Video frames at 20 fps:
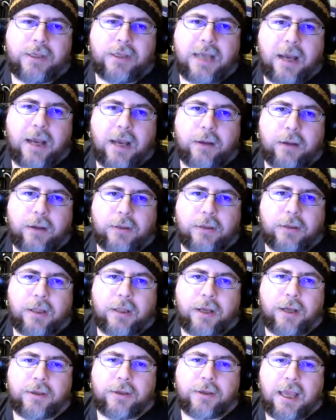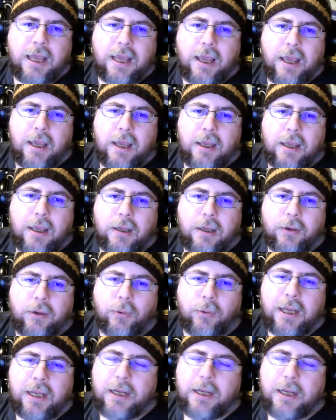out there's a
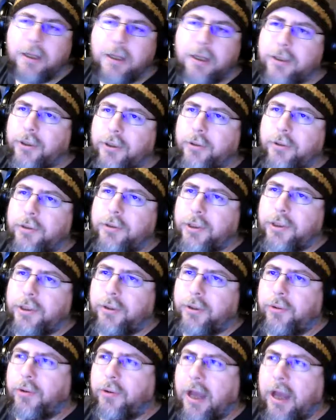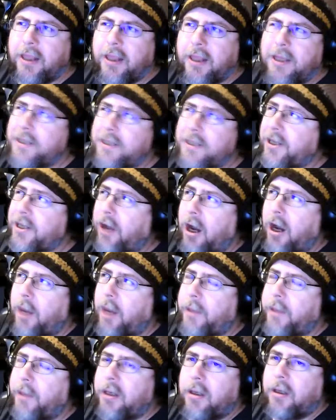green 2/2, I he's a
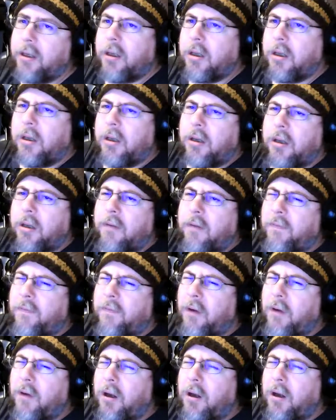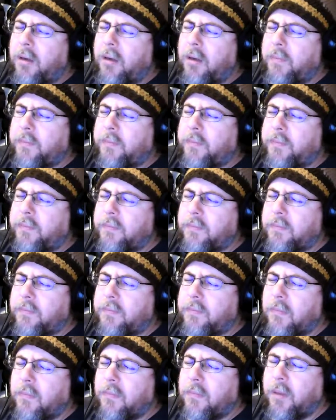common, from
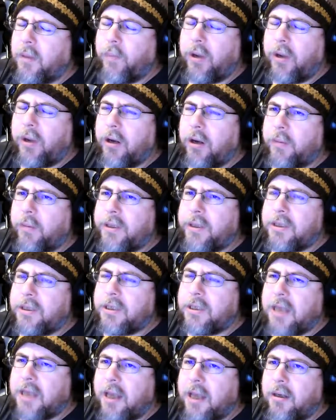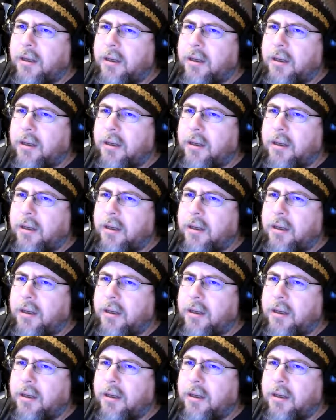the Pyramid set.